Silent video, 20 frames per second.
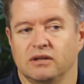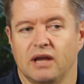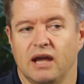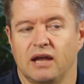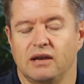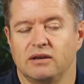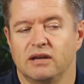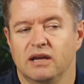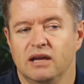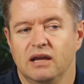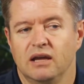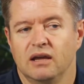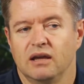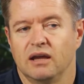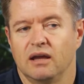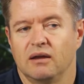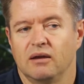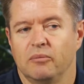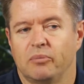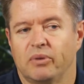And
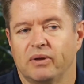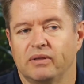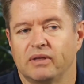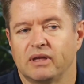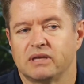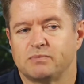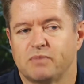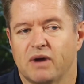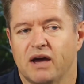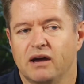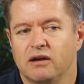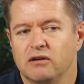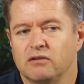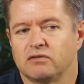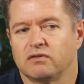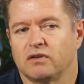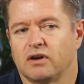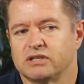that's part of,